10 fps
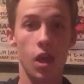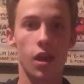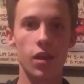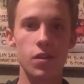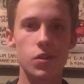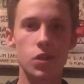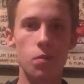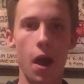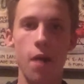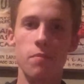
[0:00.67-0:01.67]
Hey
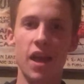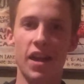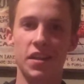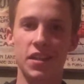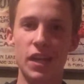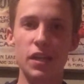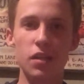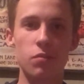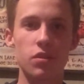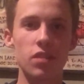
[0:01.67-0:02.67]
YouTube, I'm back, and I'm going to
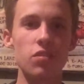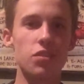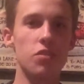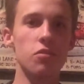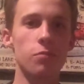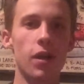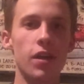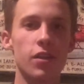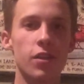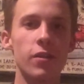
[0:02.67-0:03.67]
present to you my
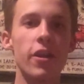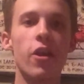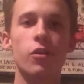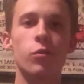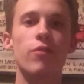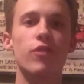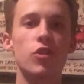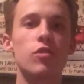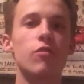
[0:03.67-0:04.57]
theory on the reverse